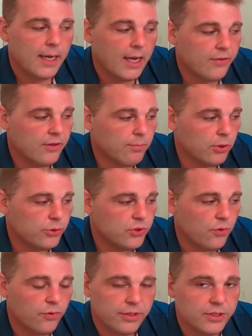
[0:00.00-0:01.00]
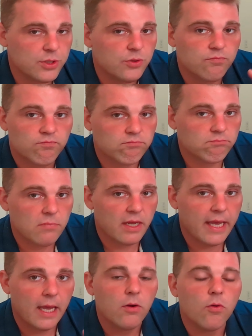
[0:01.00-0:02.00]
The Bluetooth is,
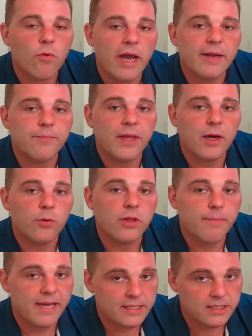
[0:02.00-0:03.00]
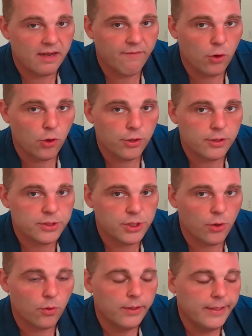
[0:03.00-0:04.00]
again, right up there with the best I've heard.
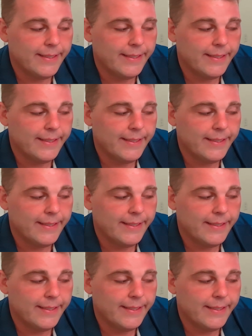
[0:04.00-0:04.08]
So